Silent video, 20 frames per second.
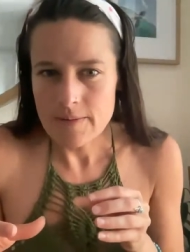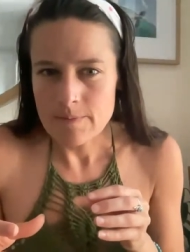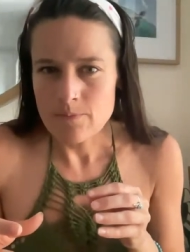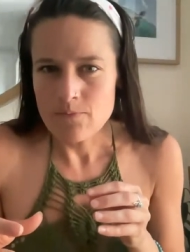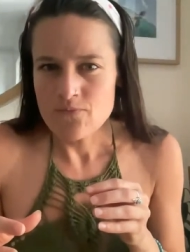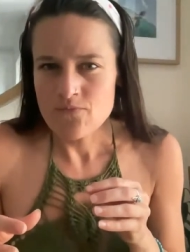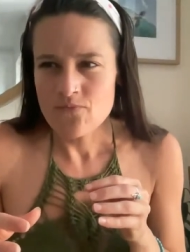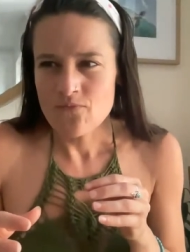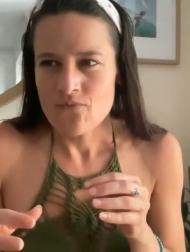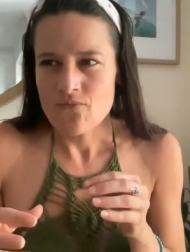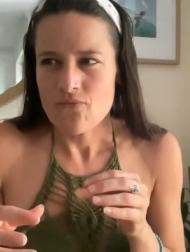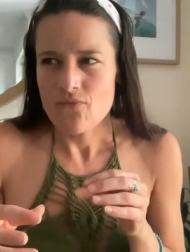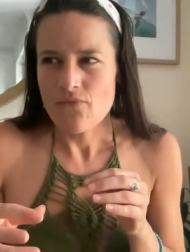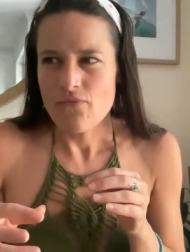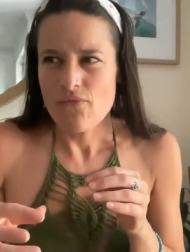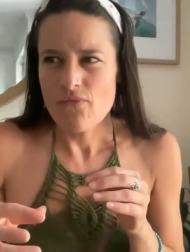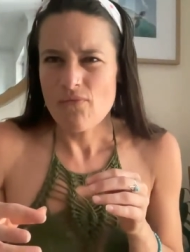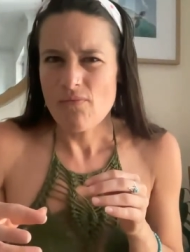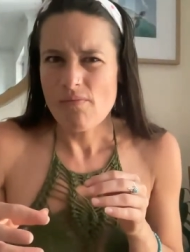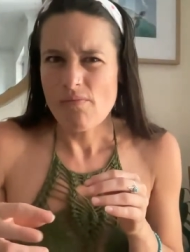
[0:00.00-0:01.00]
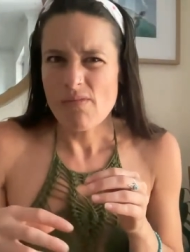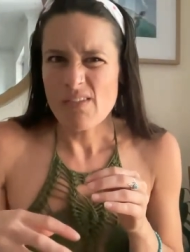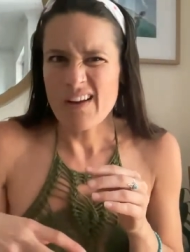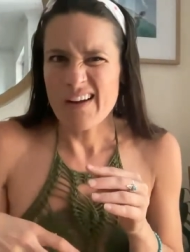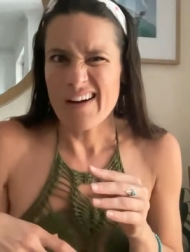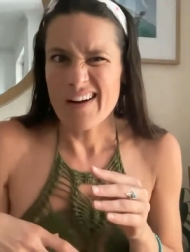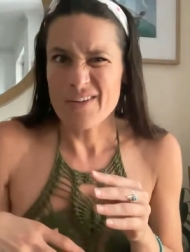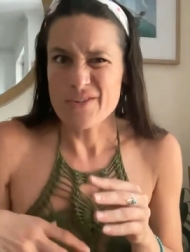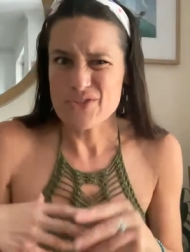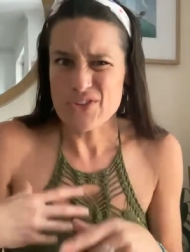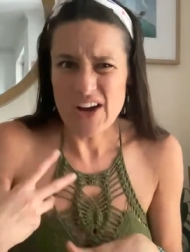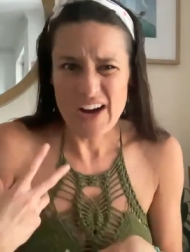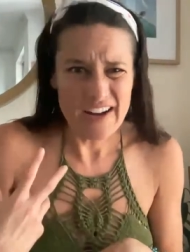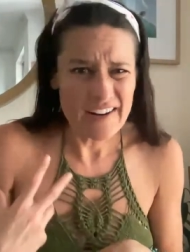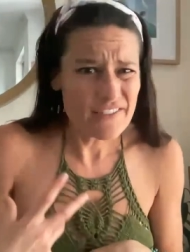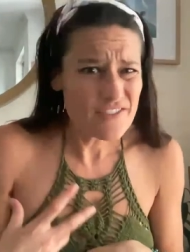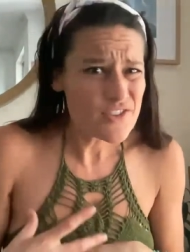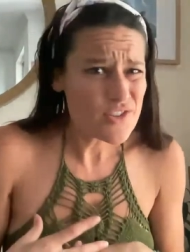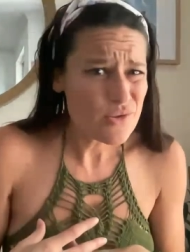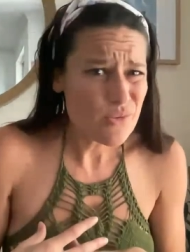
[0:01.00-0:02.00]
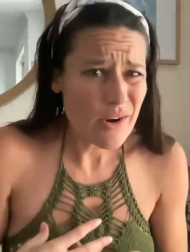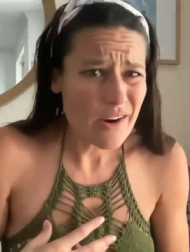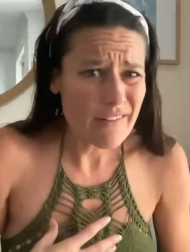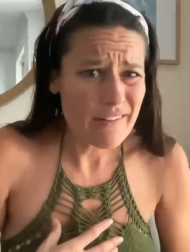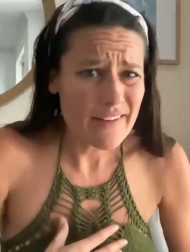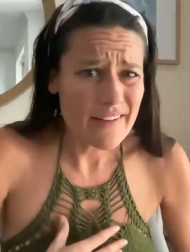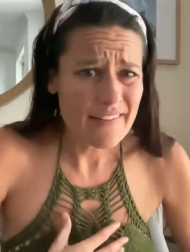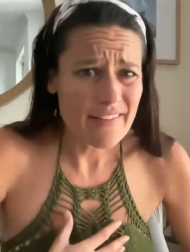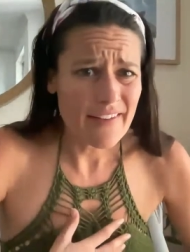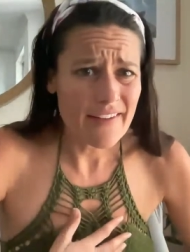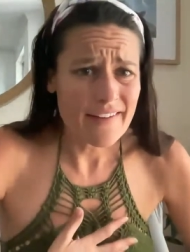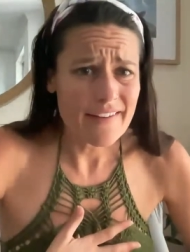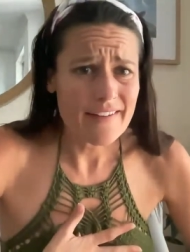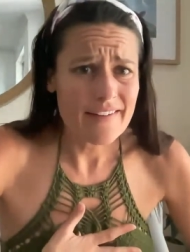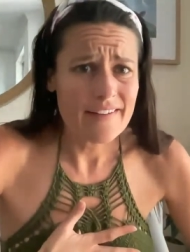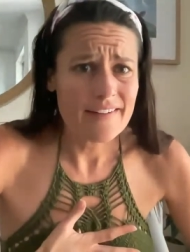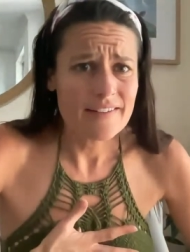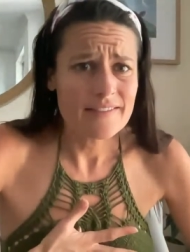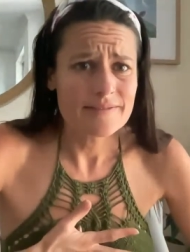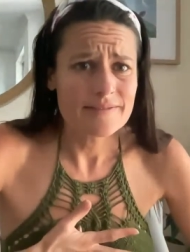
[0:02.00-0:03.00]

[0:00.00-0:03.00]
I was kind of just wearing like